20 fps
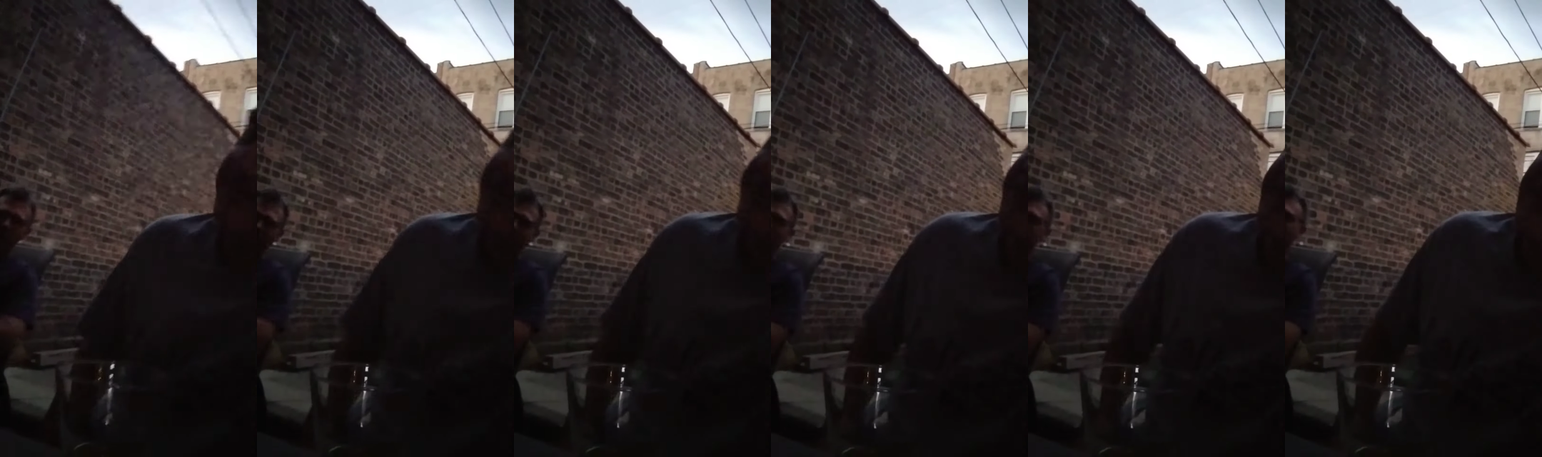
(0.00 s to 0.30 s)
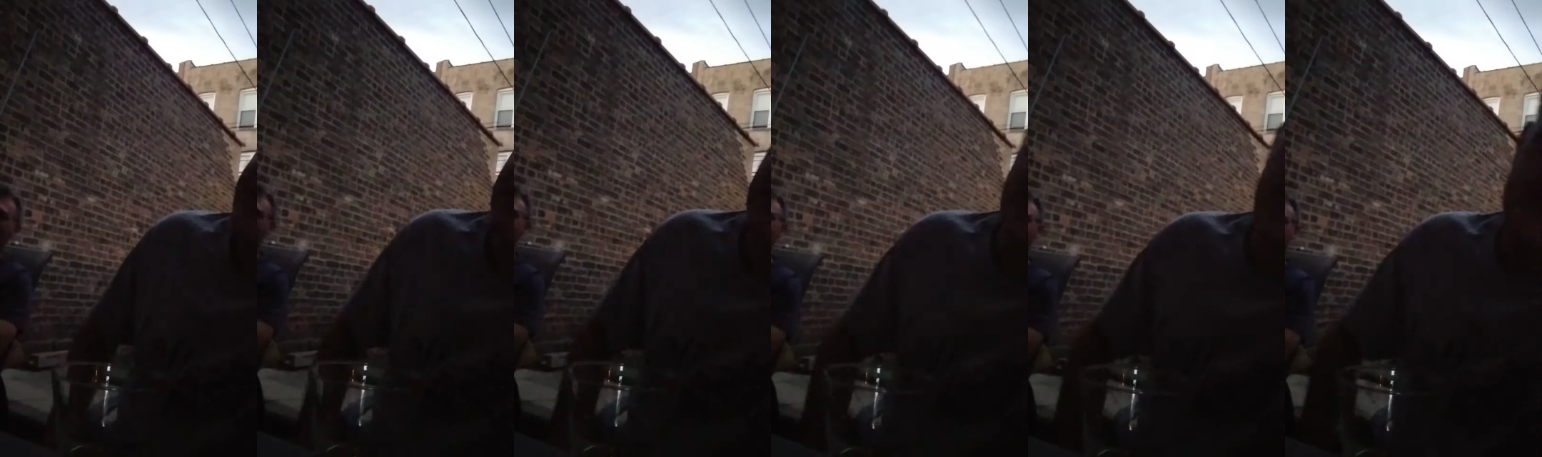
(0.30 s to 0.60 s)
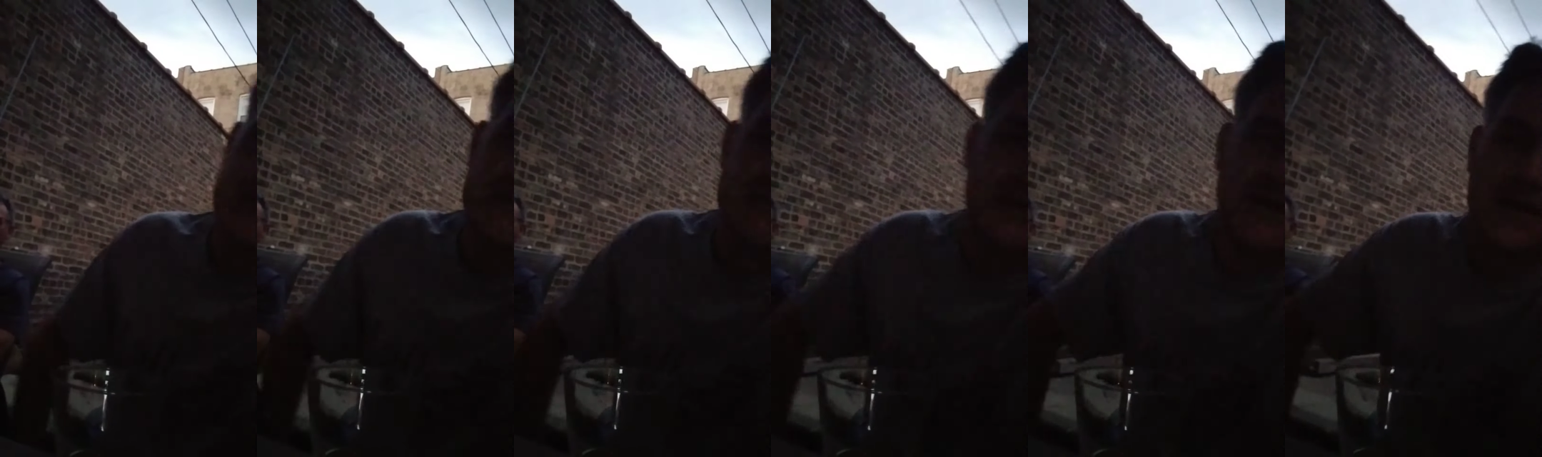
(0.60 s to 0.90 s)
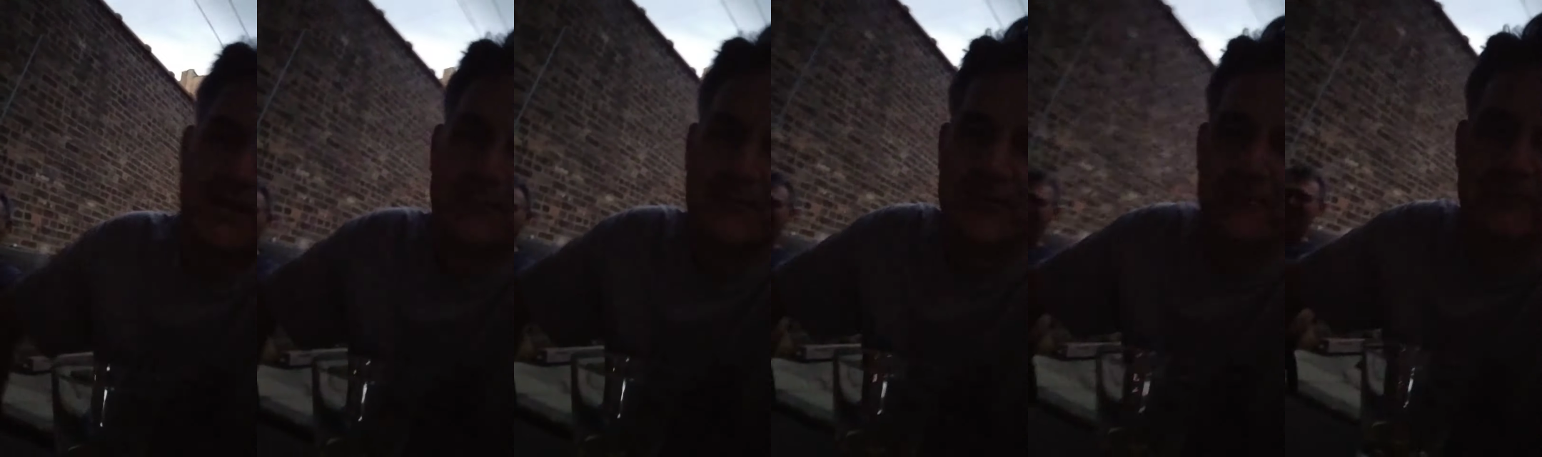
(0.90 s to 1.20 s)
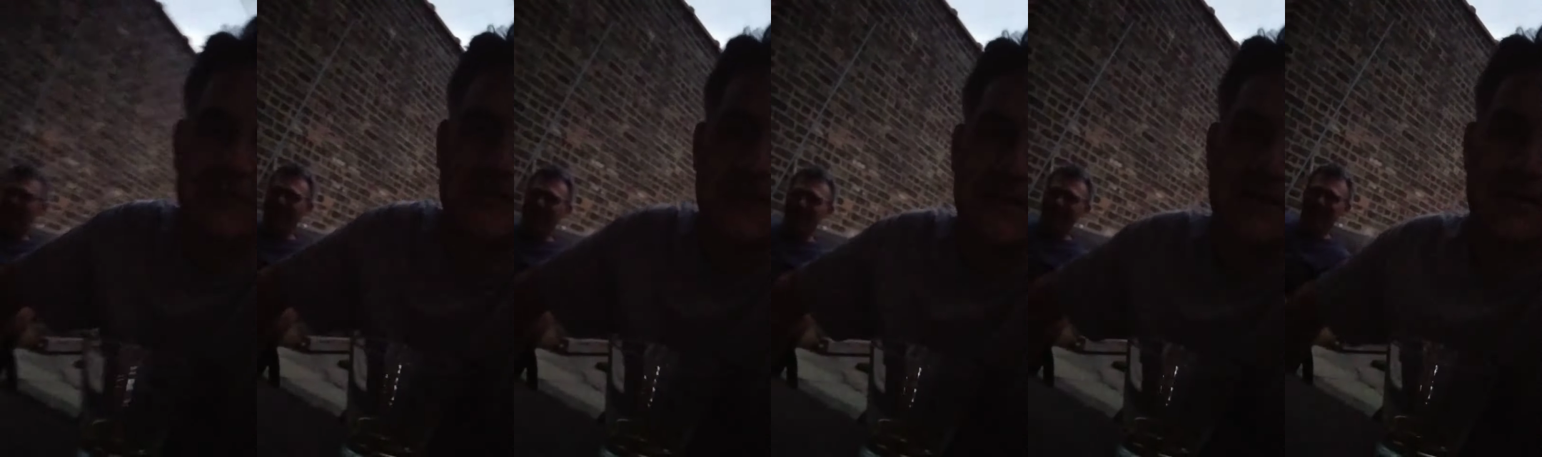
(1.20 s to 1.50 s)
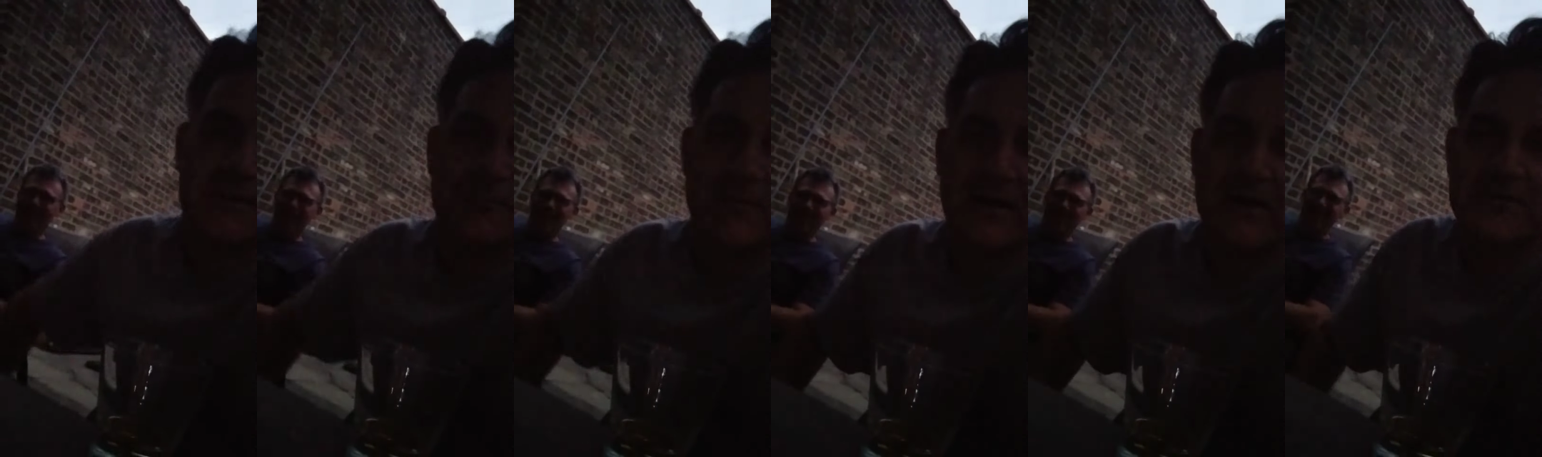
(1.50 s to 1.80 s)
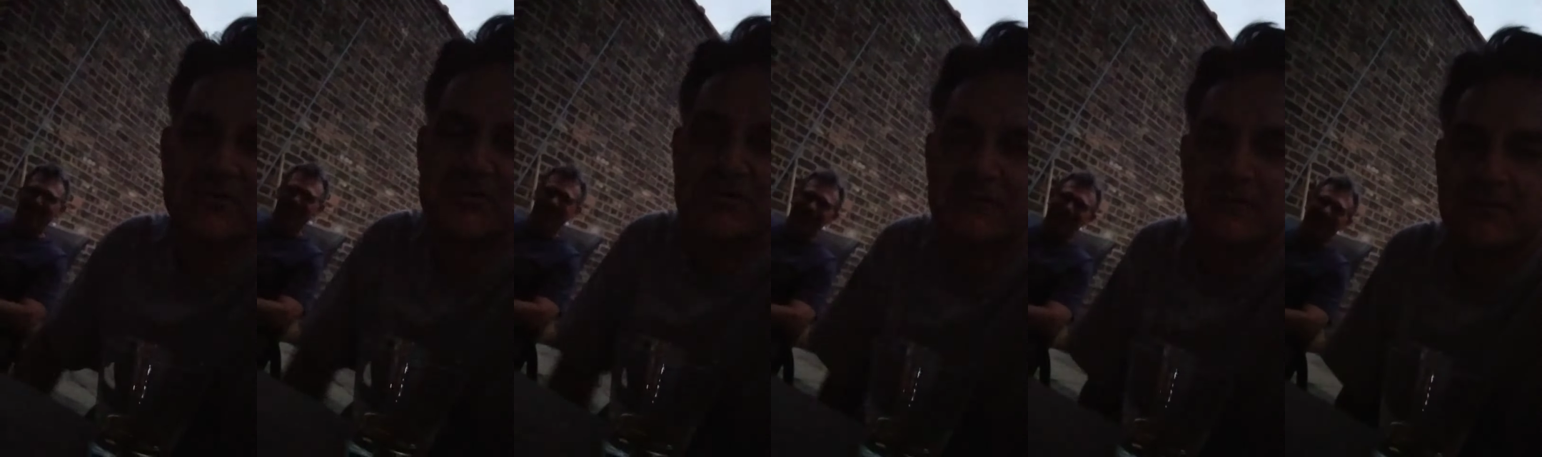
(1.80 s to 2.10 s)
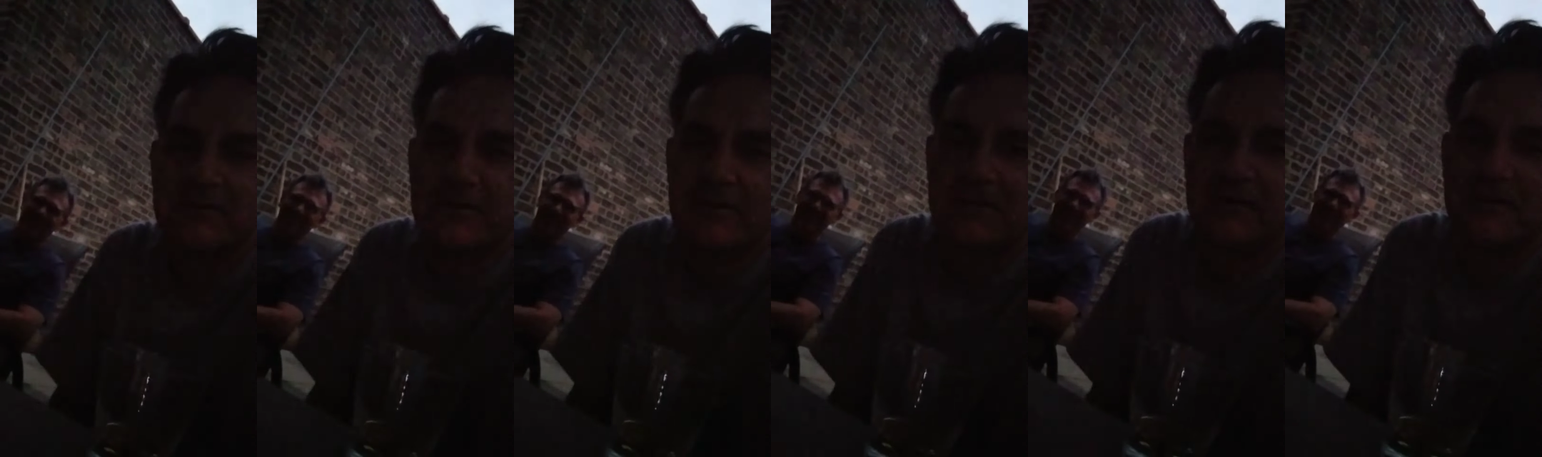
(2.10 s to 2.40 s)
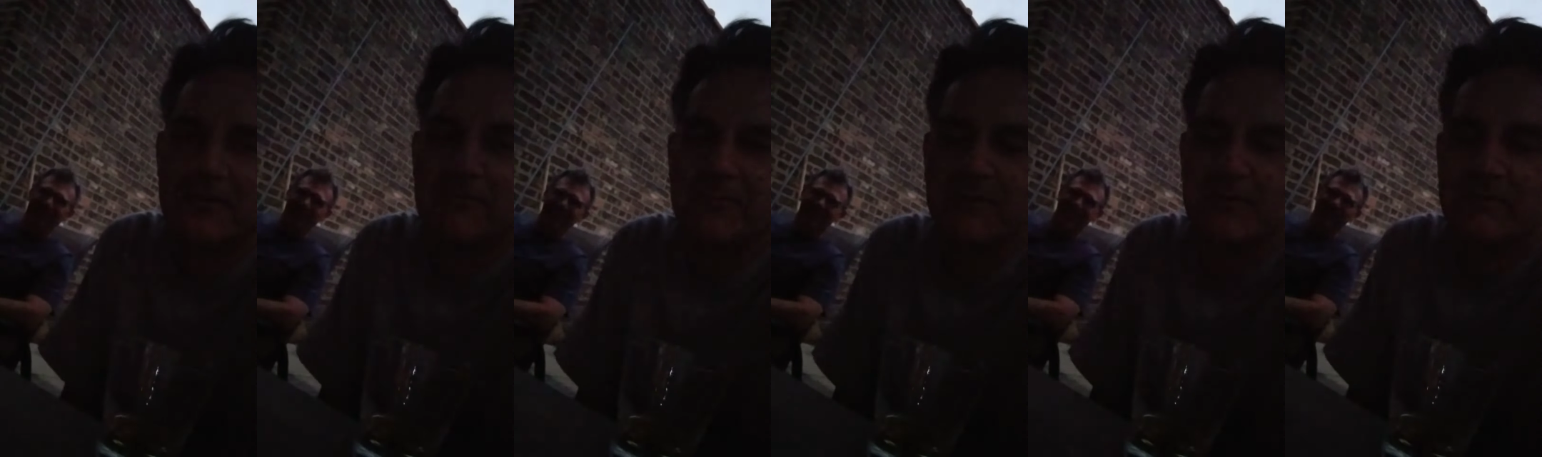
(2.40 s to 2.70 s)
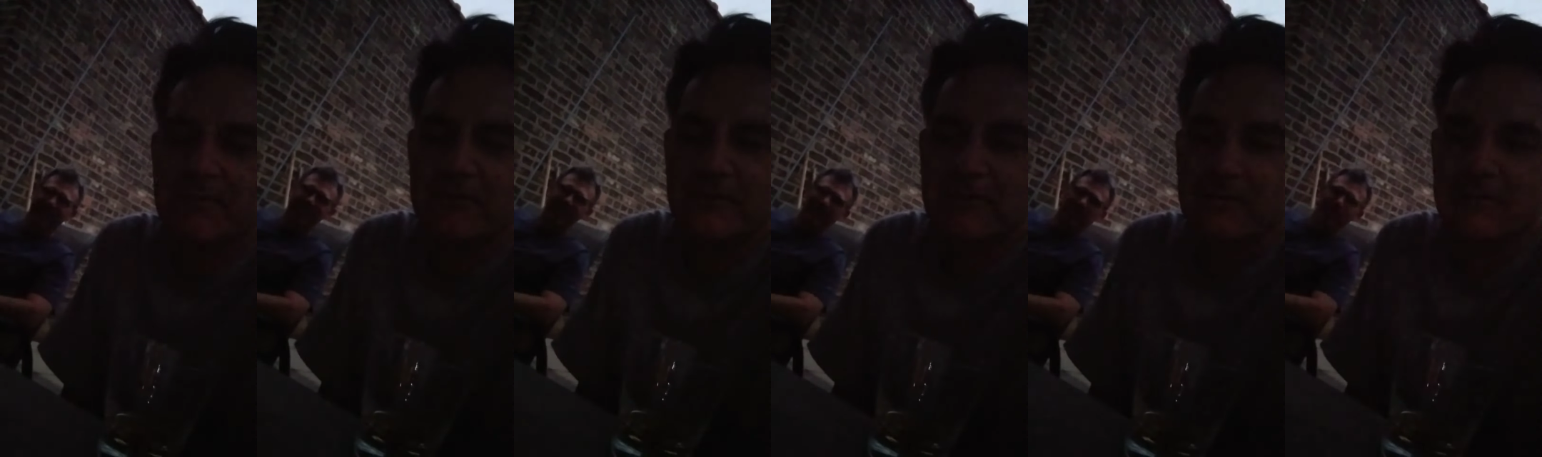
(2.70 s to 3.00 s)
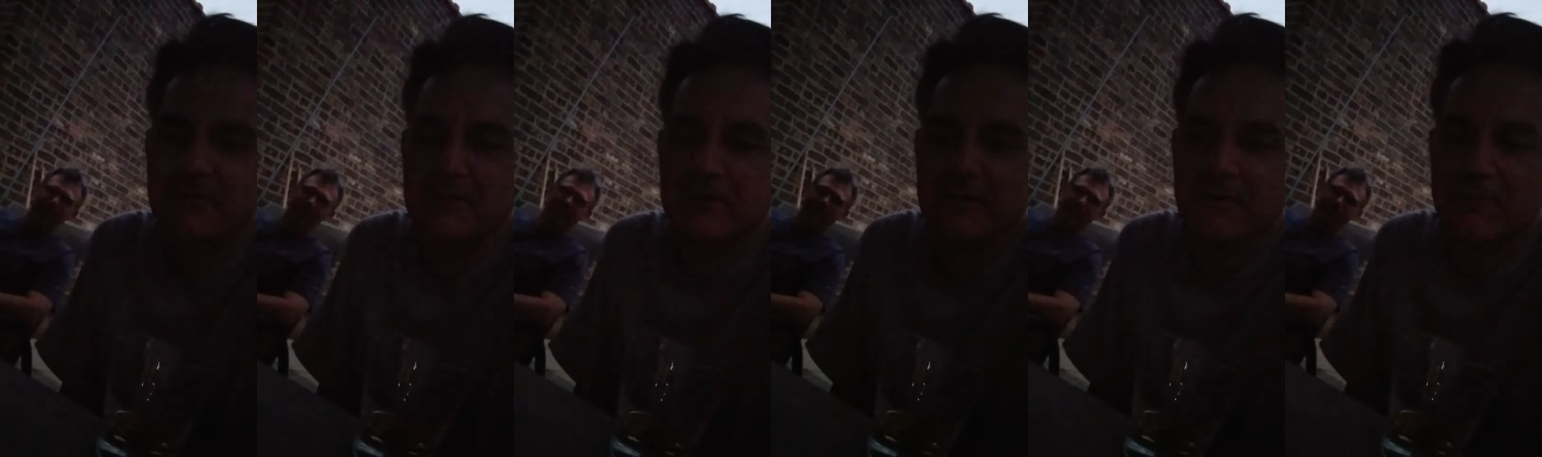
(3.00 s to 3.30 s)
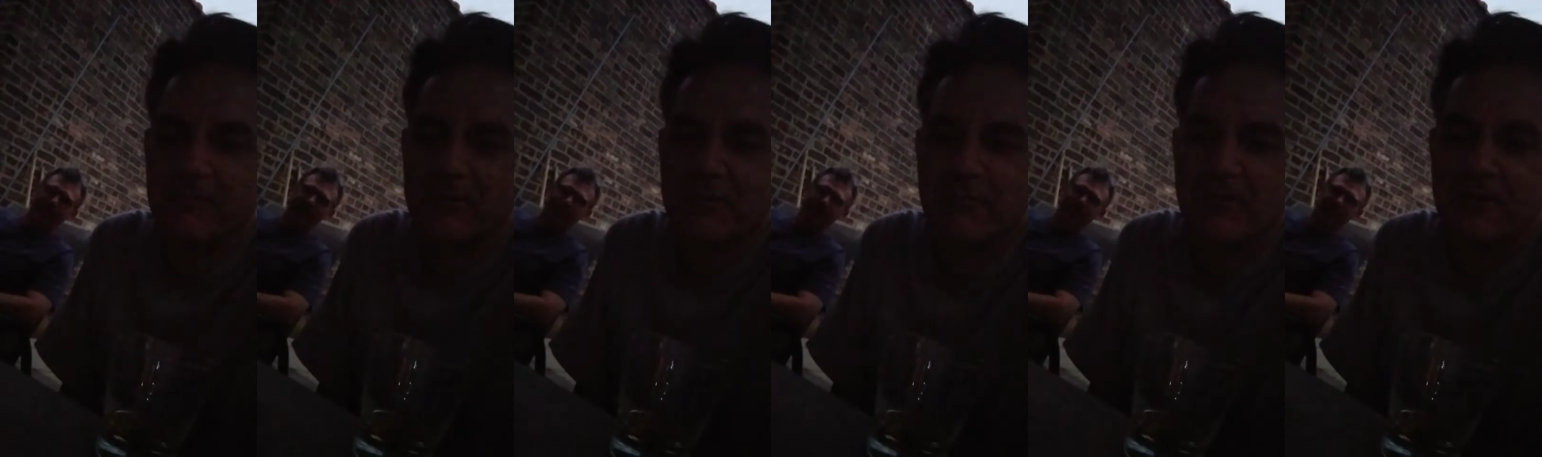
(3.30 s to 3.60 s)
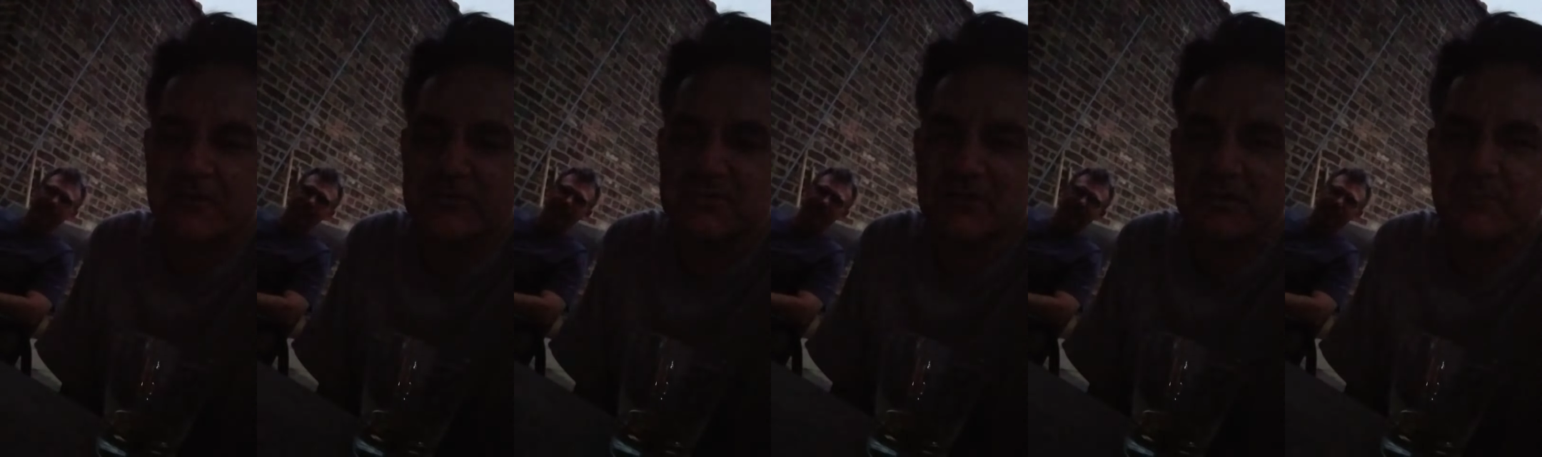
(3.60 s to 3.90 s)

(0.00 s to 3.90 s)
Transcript: [unreadable: no face in view]